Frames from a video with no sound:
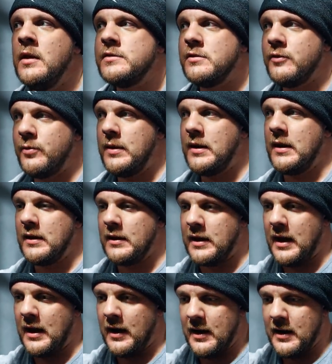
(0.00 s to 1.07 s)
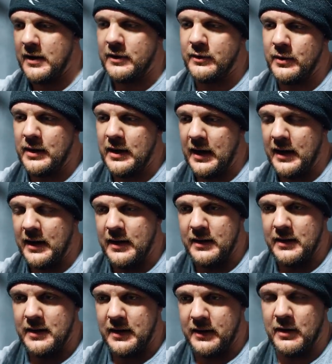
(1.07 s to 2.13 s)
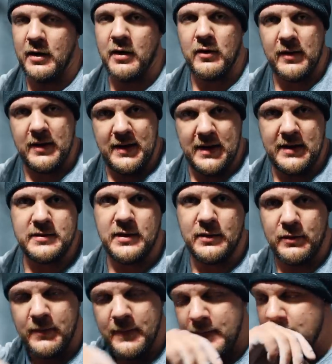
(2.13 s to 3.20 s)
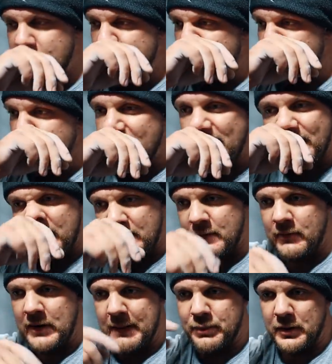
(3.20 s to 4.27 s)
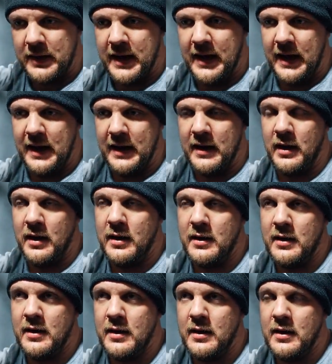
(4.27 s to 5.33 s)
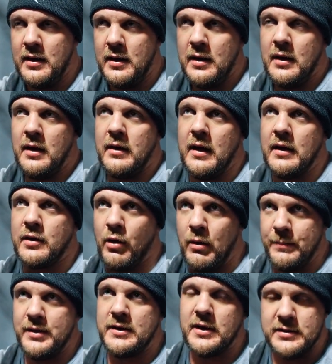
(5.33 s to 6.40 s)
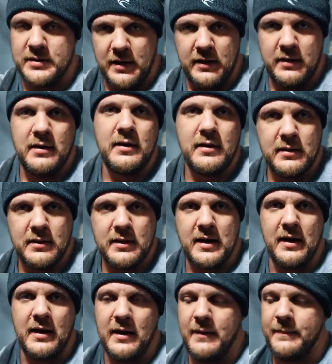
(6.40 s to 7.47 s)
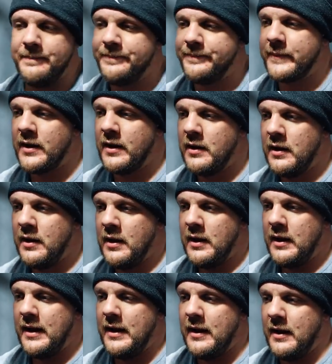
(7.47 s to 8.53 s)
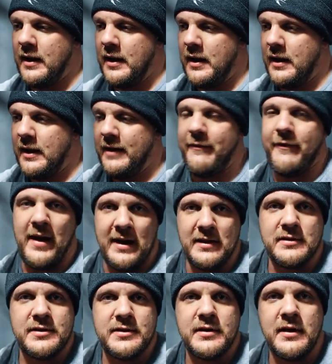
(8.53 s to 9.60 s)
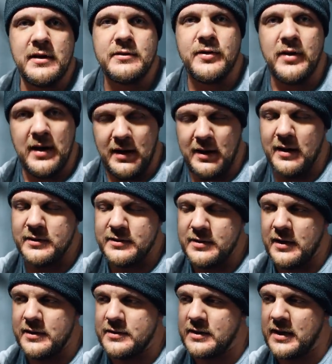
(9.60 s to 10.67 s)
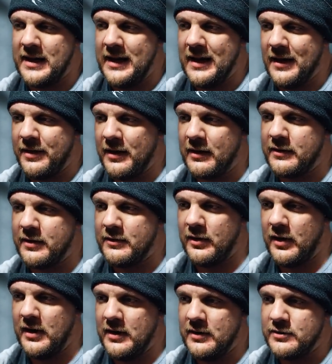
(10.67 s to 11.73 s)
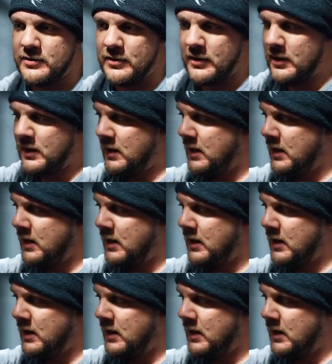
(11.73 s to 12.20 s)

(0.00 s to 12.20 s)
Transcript: So if we can get Harry doing that in the early days, you know, replicating that competition kind of uh, events and training, that's that's key I think to training. So